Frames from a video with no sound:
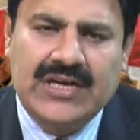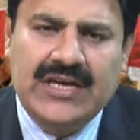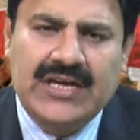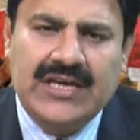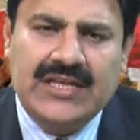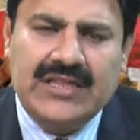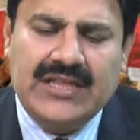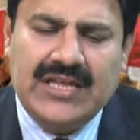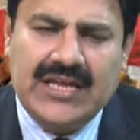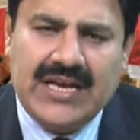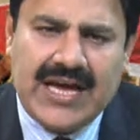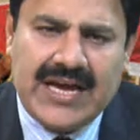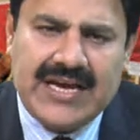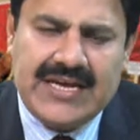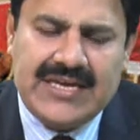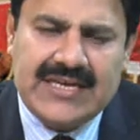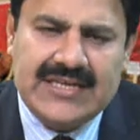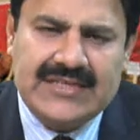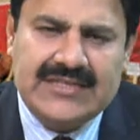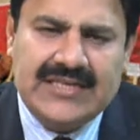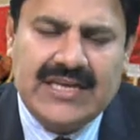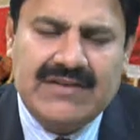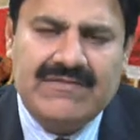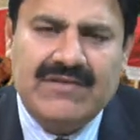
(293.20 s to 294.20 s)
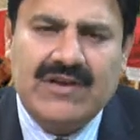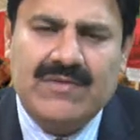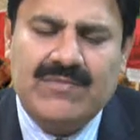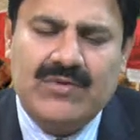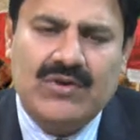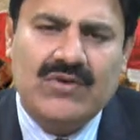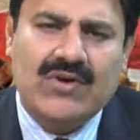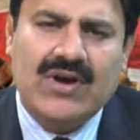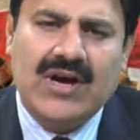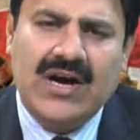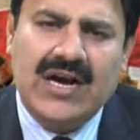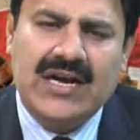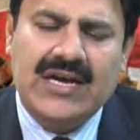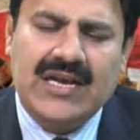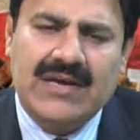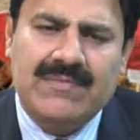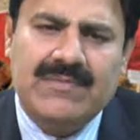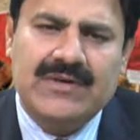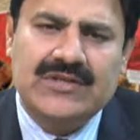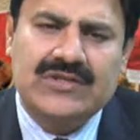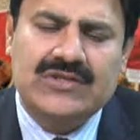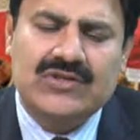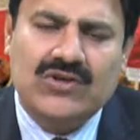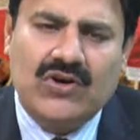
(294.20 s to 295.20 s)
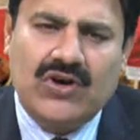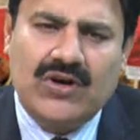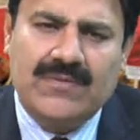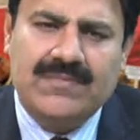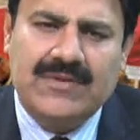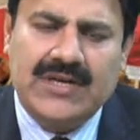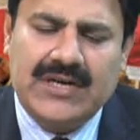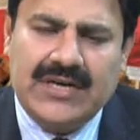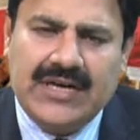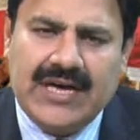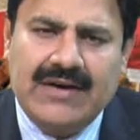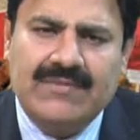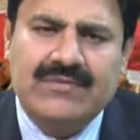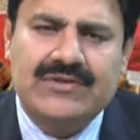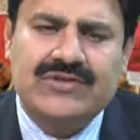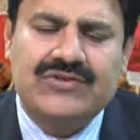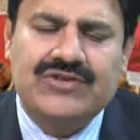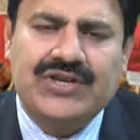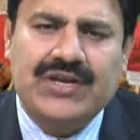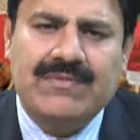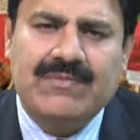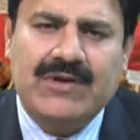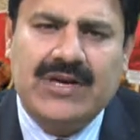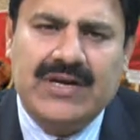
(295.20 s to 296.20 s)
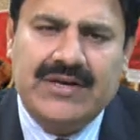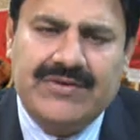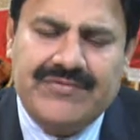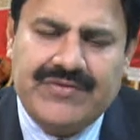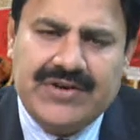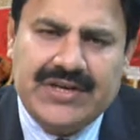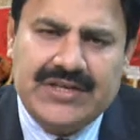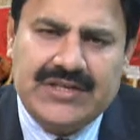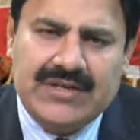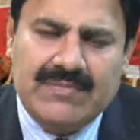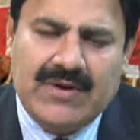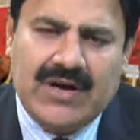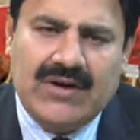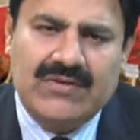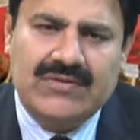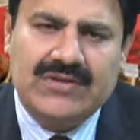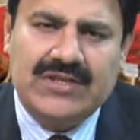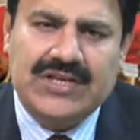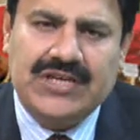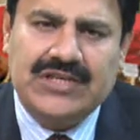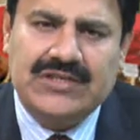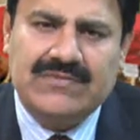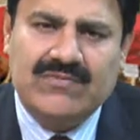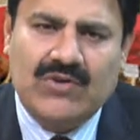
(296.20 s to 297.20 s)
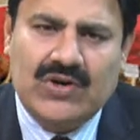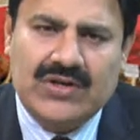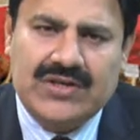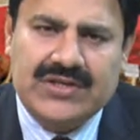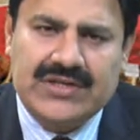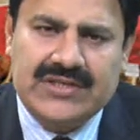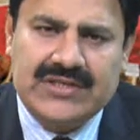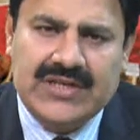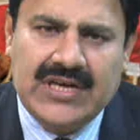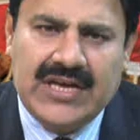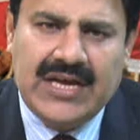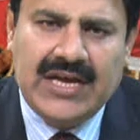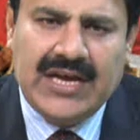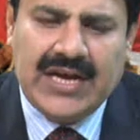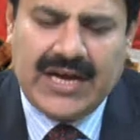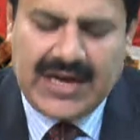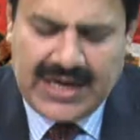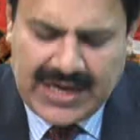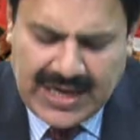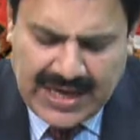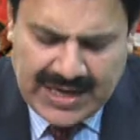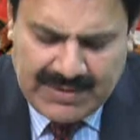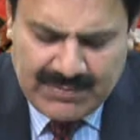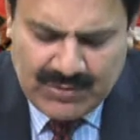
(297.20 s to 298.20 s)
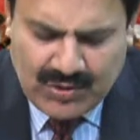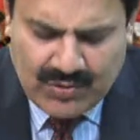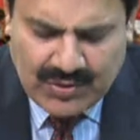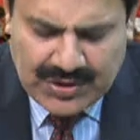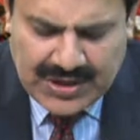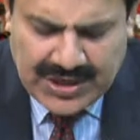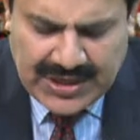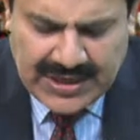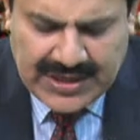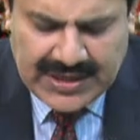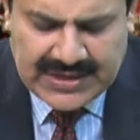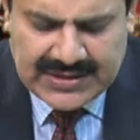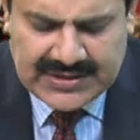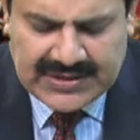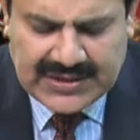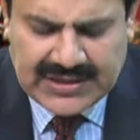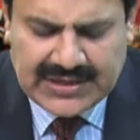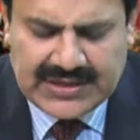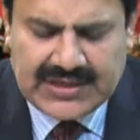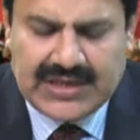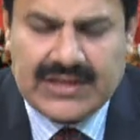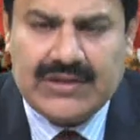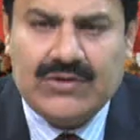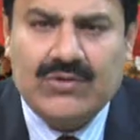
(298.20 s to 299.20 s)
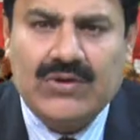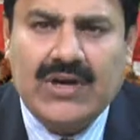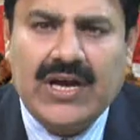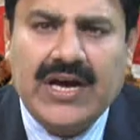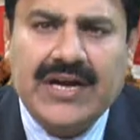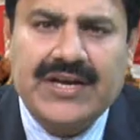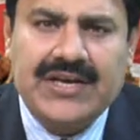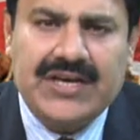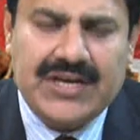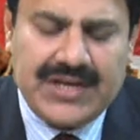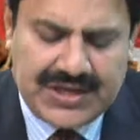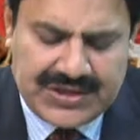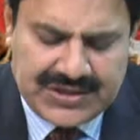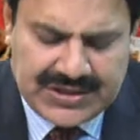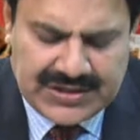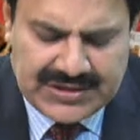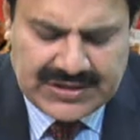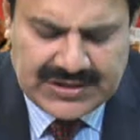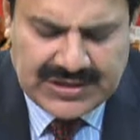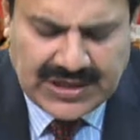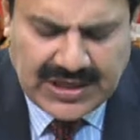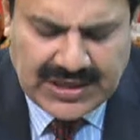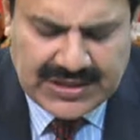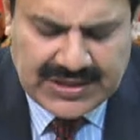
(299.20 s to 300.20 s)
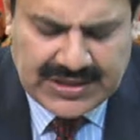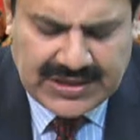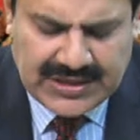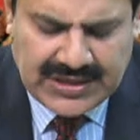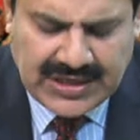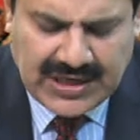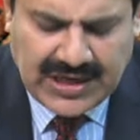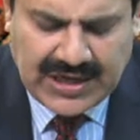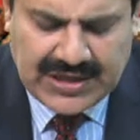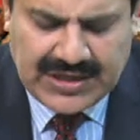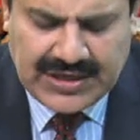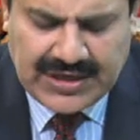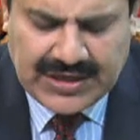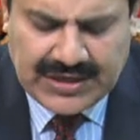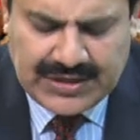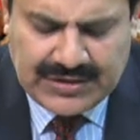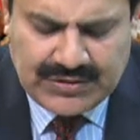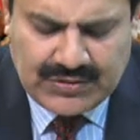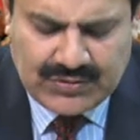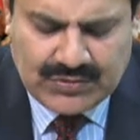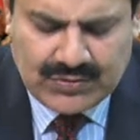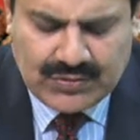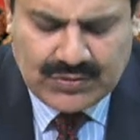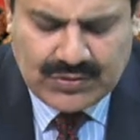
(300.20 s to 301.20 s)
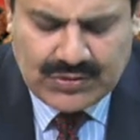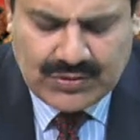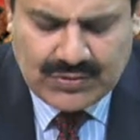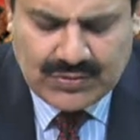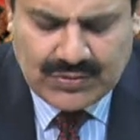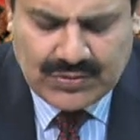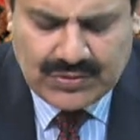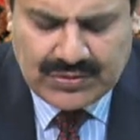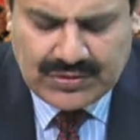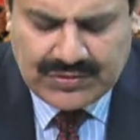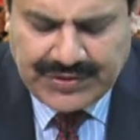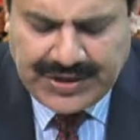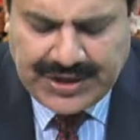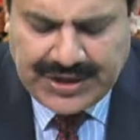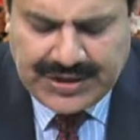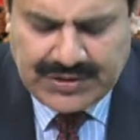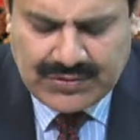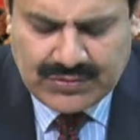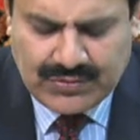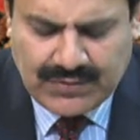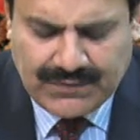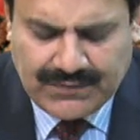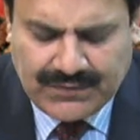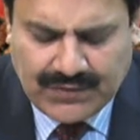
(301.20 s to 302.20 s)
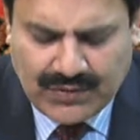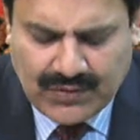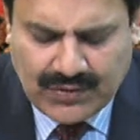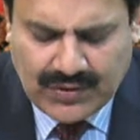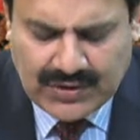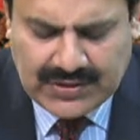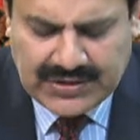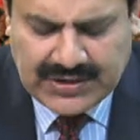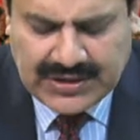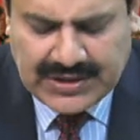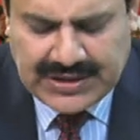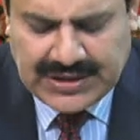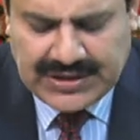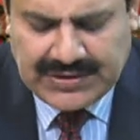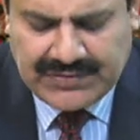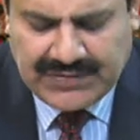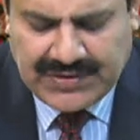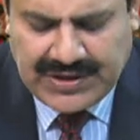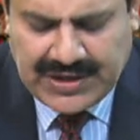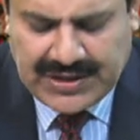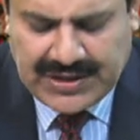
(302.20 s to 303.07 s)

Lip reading: The 97, you can't stop the downstream countries about these waters. And I am quoting certain United Nations Charter, the Article 2, 2, 3, 2, 4, 33,